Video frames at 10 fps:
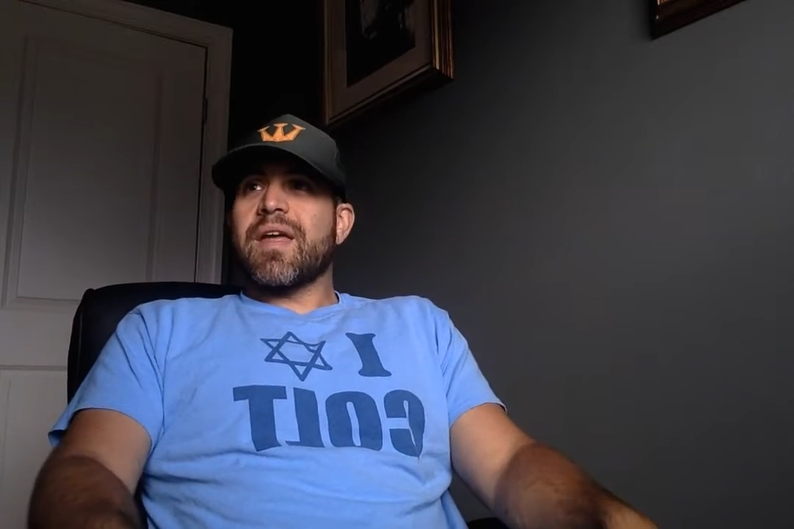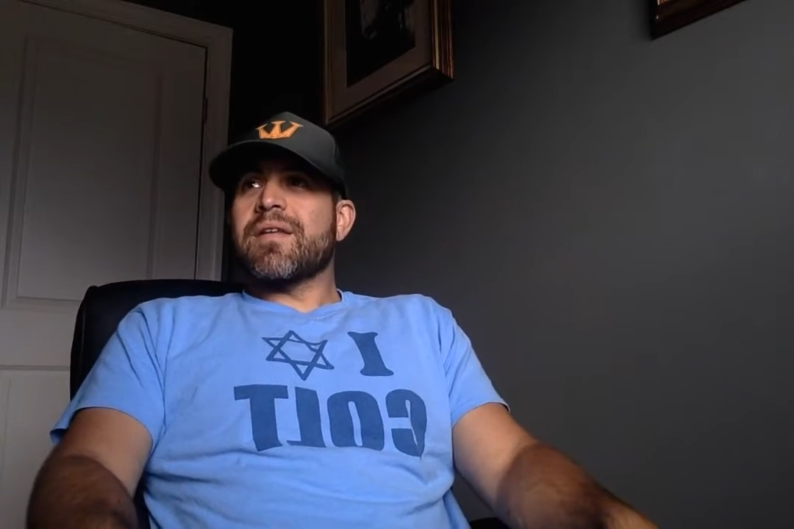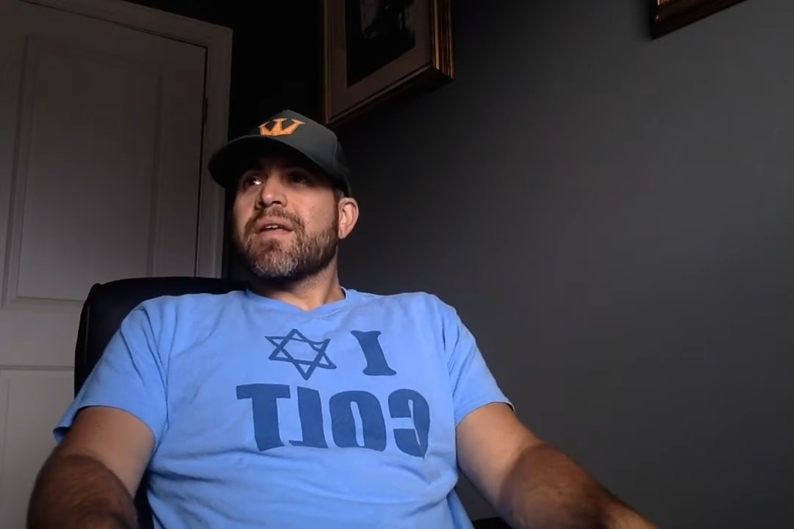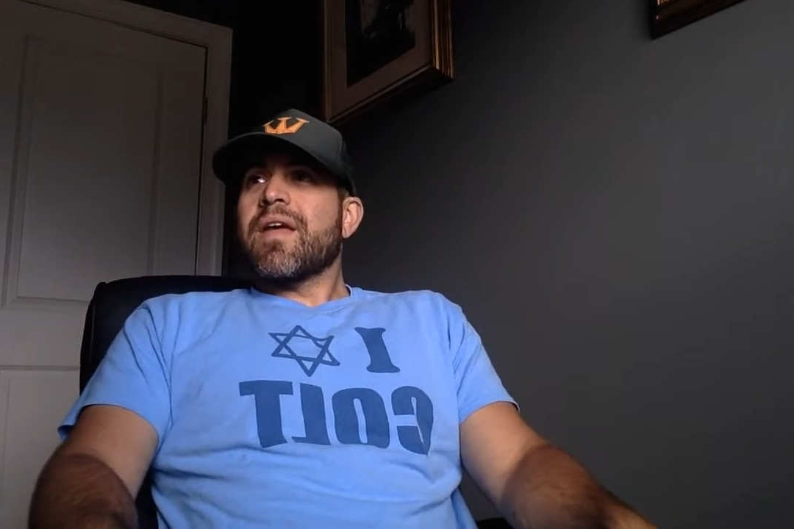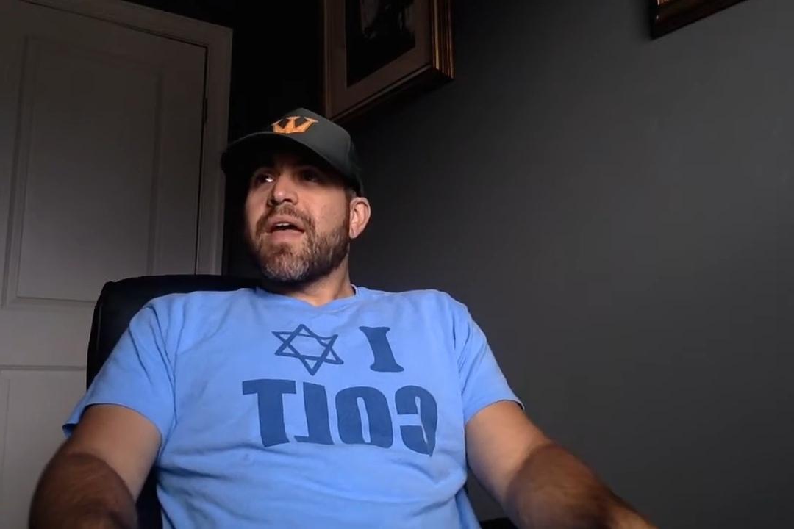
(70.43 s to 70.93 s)

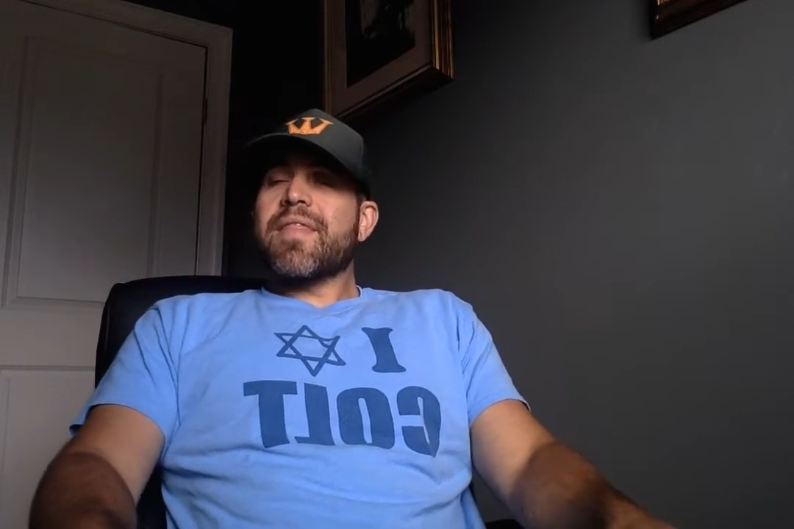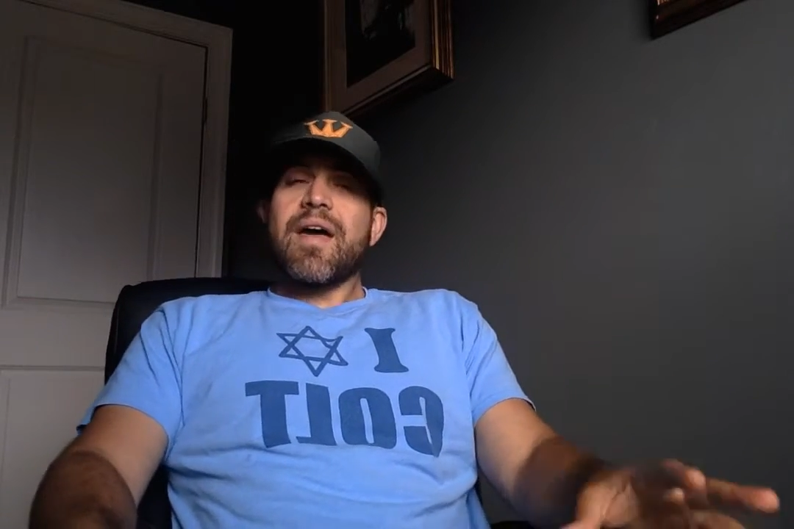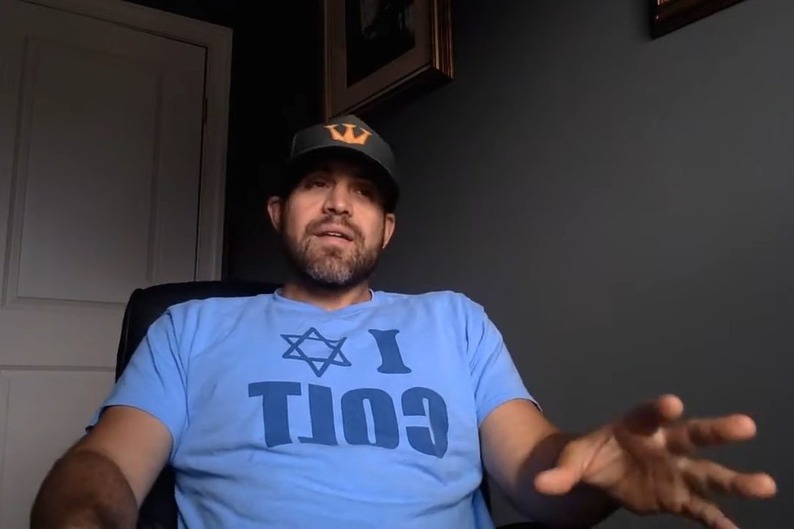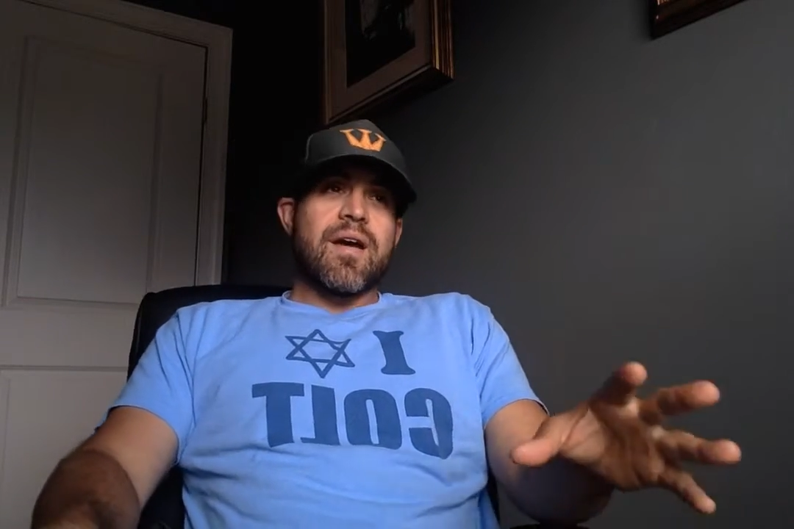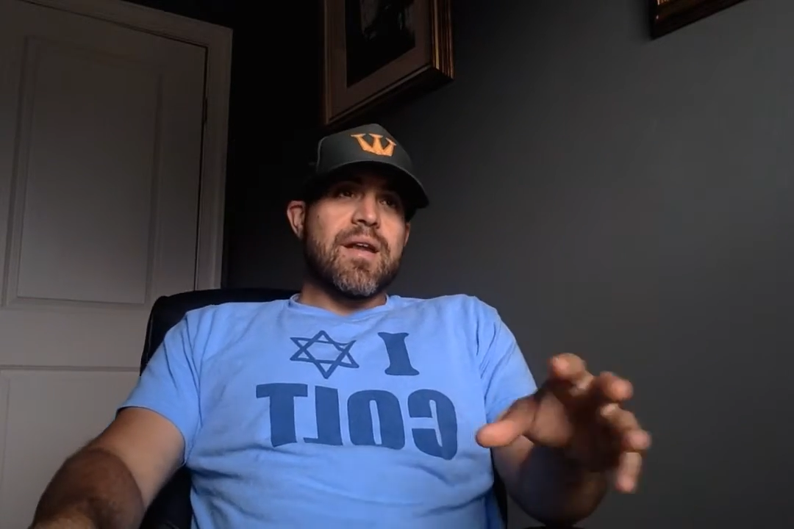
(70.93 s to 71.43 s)
And
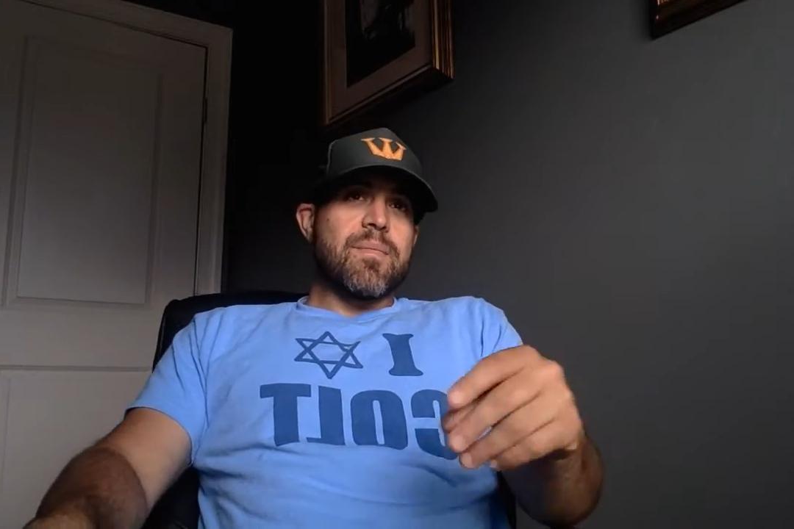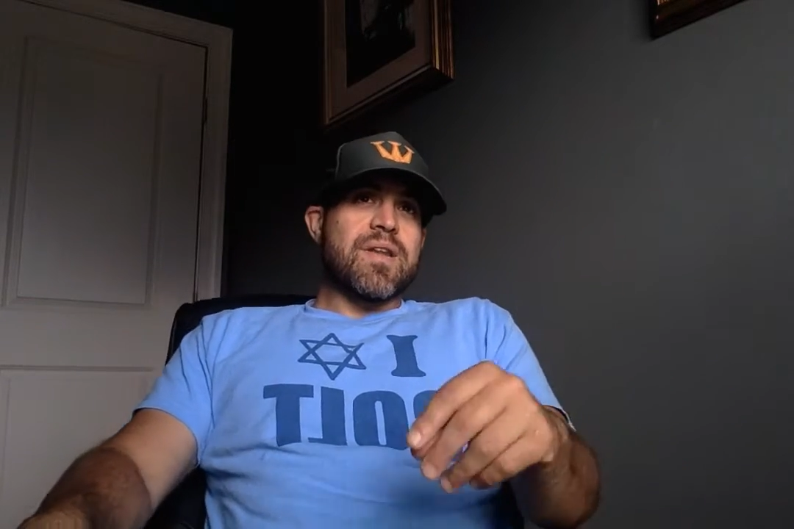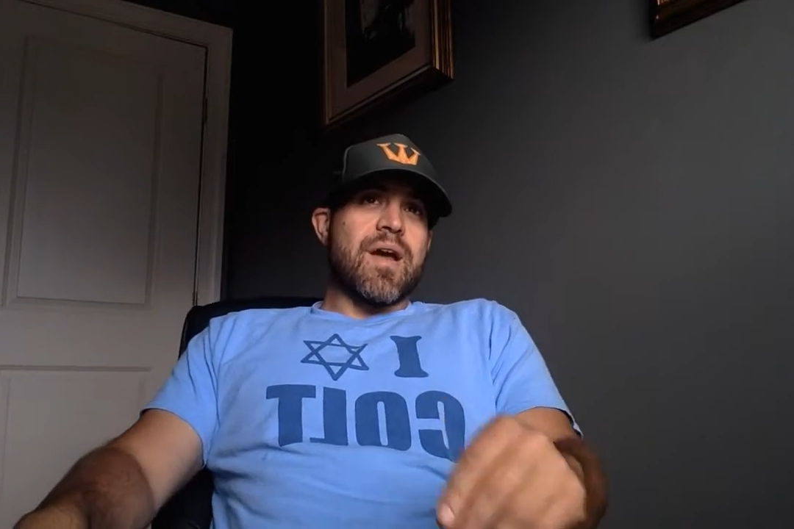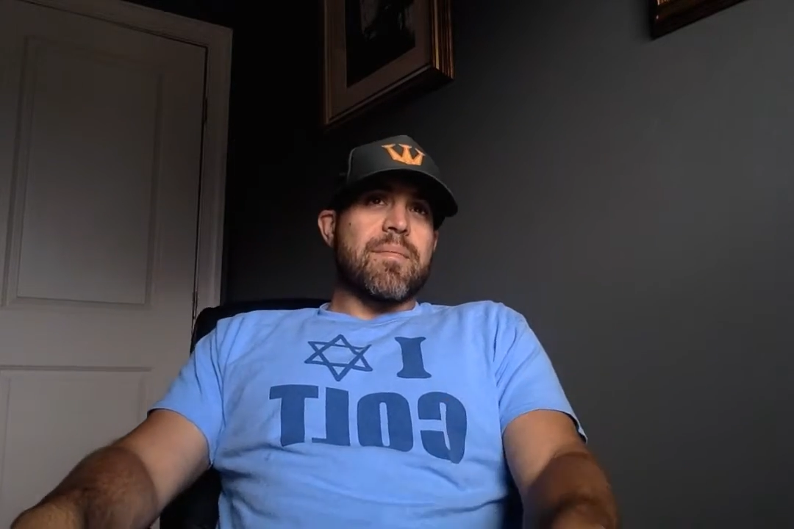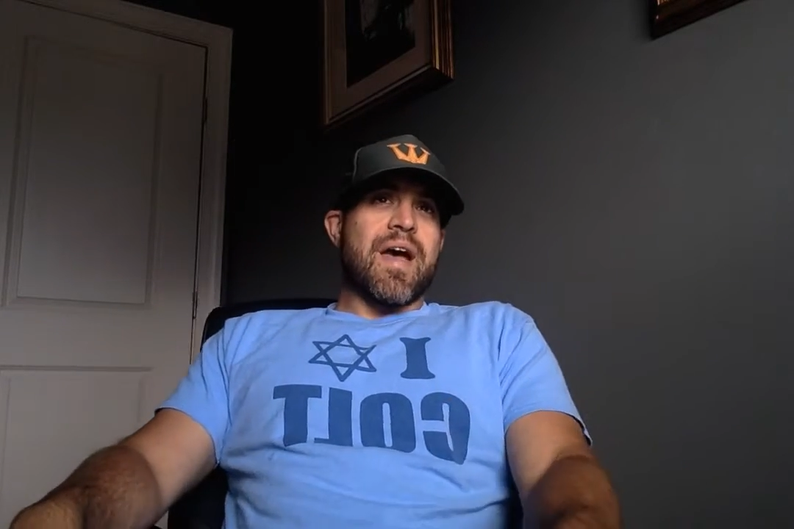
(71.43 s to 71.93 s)
that night at
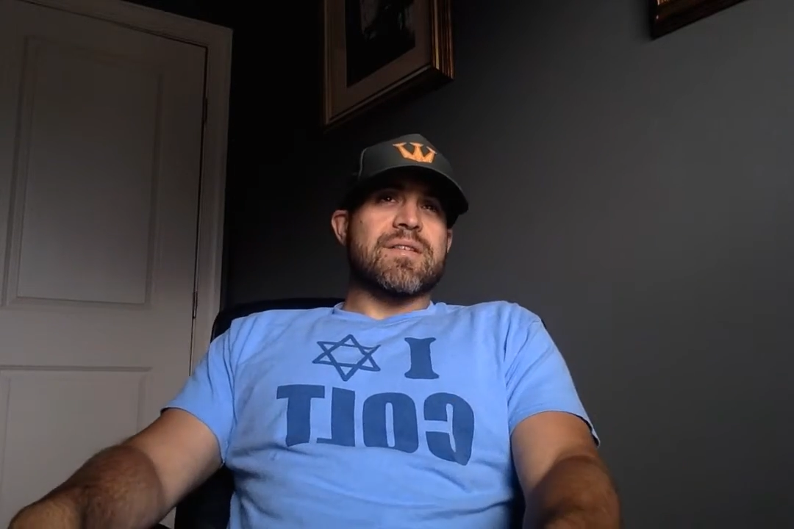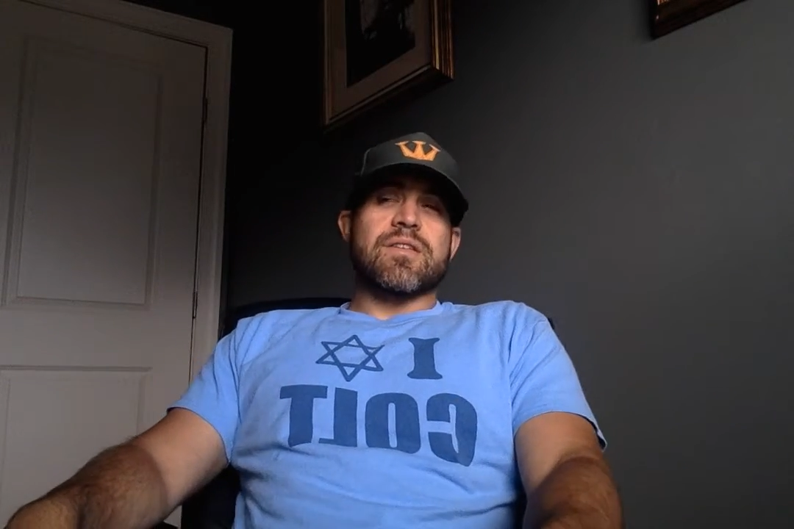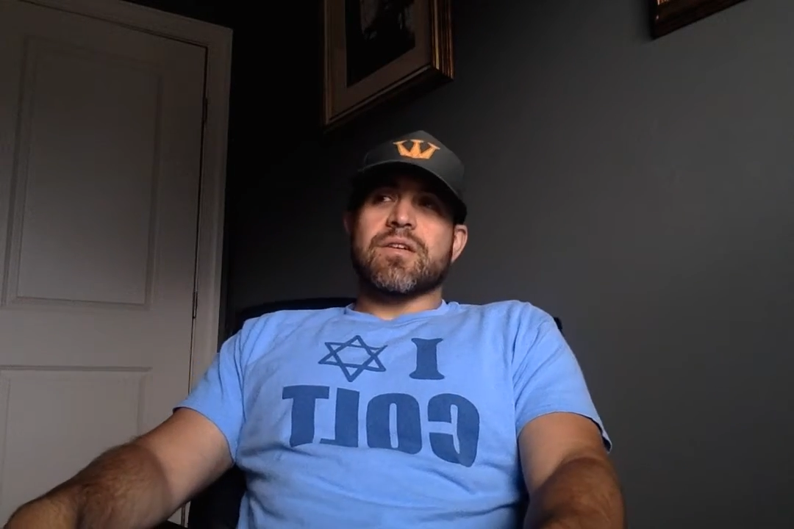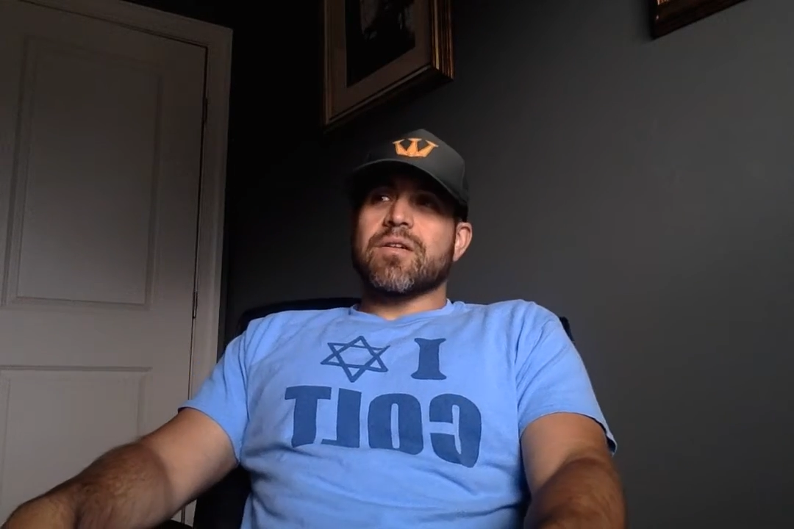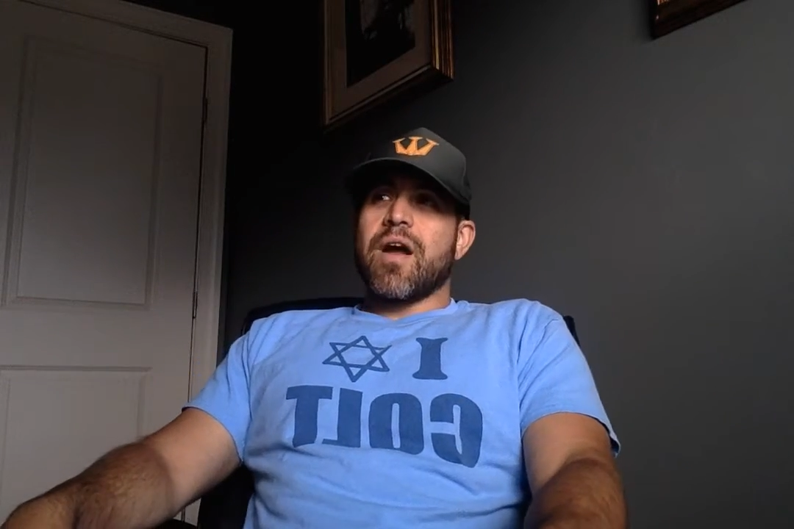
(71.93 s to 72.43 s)
Midnight
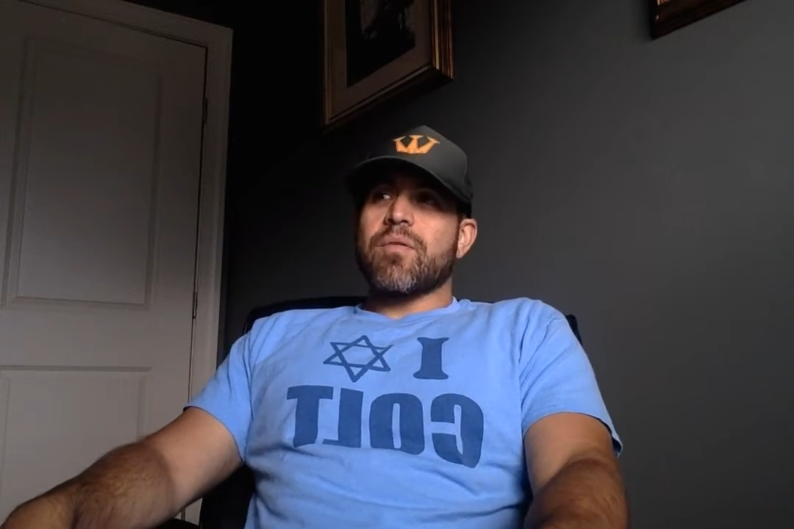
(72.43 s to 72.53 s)
Massacre,